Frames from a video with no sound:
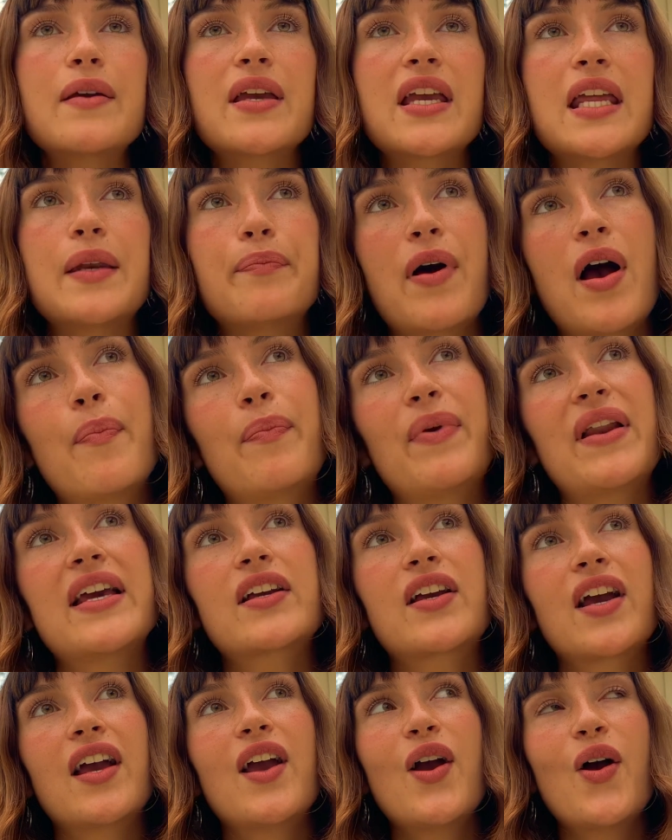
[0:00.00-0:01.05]
in
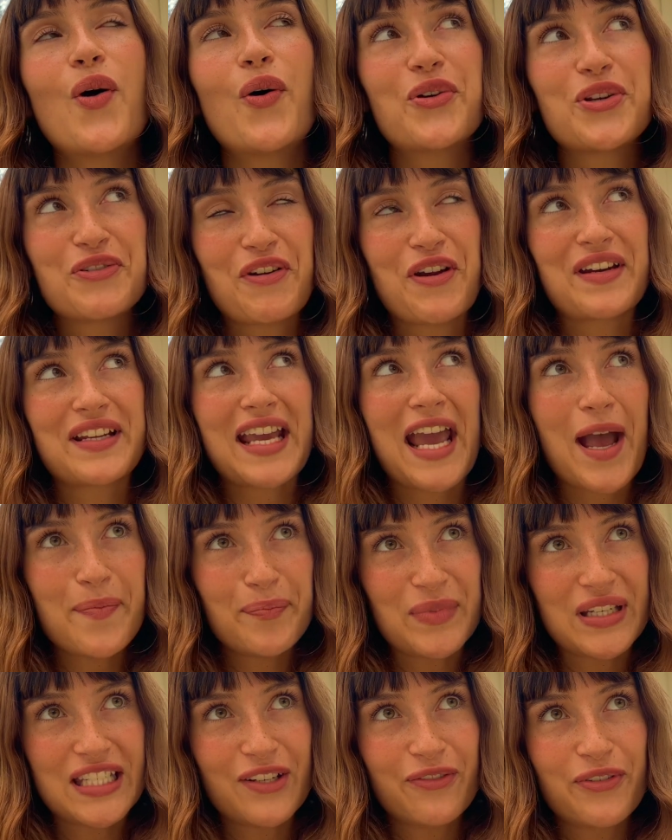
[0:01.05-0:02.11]
public on your own can
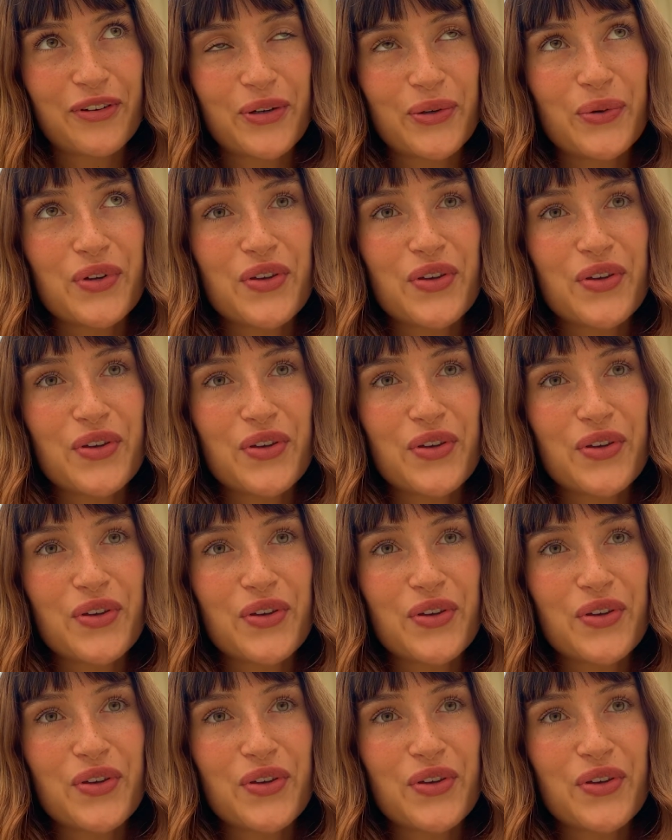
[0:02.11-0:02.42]
be difficult.